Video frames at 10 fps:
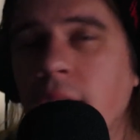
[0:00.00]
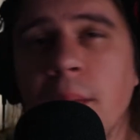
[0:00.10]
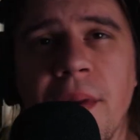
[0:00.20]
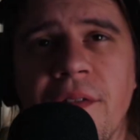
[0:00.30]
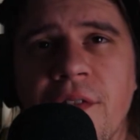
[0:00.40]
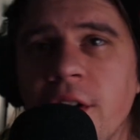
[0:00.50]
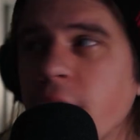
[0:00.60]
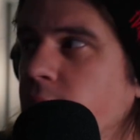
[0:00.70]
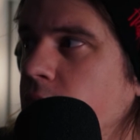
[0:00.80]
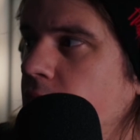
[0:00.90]
but for
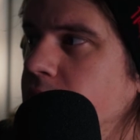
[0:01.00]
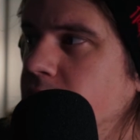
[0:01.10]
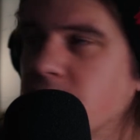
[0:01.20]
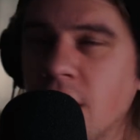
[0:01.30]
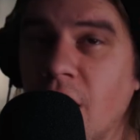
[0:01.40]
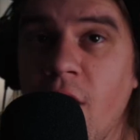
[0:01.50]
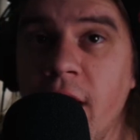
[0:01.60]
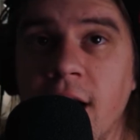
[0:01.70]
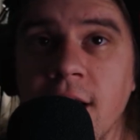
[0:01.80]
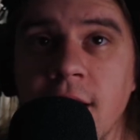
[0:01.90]
note cards, I'll write
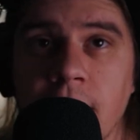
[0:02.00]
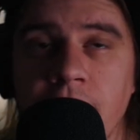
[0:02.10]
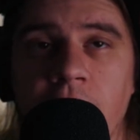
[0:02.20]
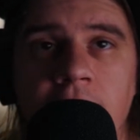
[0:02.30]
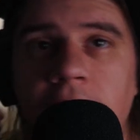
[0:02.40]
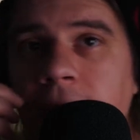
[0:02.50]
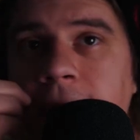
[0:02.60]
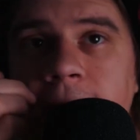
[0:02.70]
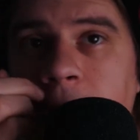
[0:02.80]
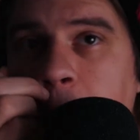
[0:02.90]
any dumb fucking idea
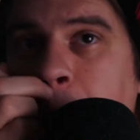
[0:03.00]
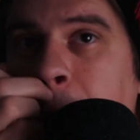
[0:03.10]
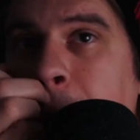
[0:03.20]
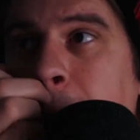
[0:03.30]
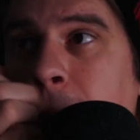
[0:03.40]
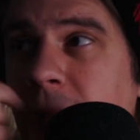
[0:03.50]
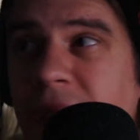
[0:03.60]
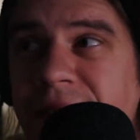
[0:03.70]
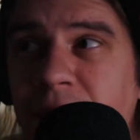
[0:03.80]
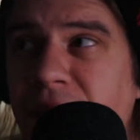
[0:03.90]
down.
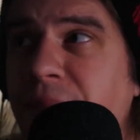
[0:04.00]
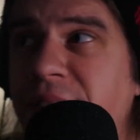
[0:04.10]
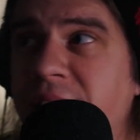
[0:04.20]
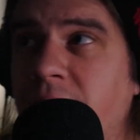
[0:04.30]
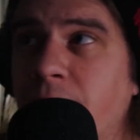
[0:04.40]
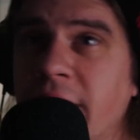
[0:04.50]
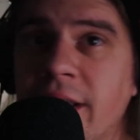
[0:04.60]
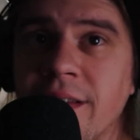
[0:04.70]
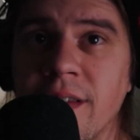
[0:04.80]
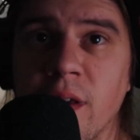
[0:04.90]
And sometimes the dumb
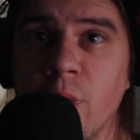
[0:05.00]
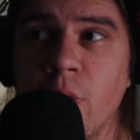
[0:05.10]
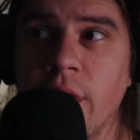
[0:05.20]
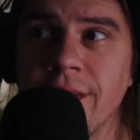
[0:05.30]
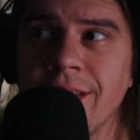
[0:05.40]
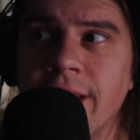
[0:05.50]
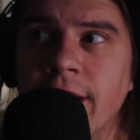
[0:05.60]
ideas are the good ones.